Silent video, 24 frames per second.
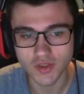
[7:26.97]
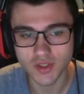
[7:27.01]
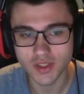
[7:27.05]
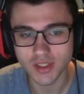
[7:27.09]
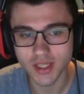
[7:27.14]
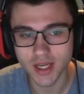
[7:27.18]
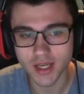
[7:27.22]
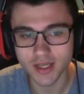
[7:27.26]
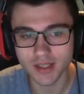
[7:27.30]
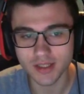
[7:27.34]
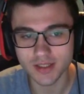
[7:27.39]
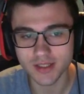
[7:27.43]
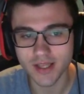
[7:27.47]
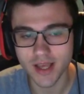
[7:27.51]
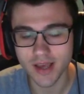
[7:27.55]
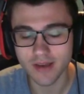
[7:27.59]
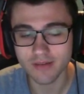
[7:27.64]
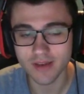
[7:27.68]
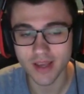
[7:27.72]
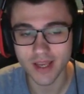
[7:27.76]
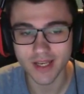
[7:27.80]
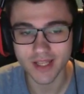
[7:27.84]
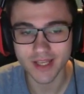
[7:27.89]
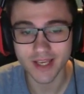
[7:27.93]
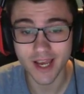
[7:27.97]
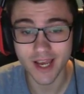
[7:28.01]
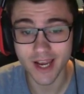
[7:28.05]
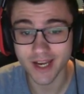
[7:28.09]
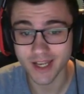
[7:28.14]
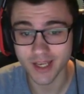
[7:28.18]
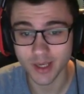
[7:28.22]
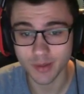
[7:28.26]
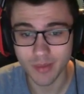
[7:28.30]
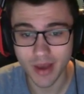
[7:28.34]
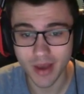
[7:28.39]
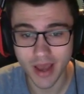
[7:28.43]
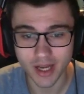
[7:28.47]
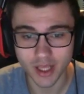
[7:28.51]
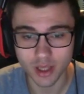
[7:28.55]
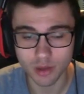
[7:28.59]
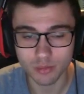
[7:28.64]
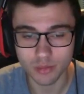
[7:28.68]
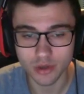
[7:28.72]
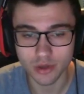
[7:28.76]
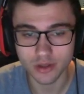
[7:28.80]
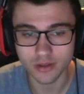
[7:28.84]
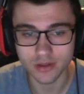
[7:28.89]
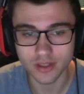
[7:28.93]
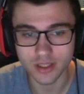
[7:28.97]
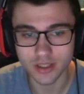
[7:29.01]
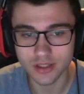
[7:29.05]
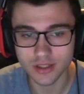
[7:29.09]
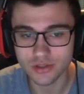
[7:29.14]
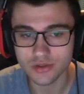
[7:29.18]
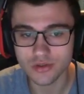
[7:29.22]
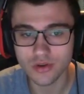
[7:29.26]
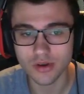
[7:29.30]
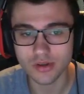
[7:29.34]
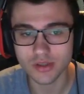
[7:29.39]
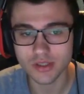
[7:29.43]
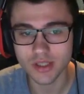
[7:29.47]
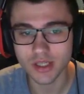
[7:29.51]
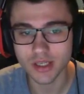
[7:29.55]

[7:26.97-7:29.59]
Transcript: This guy doesn't have any enigmatic abilities, so I was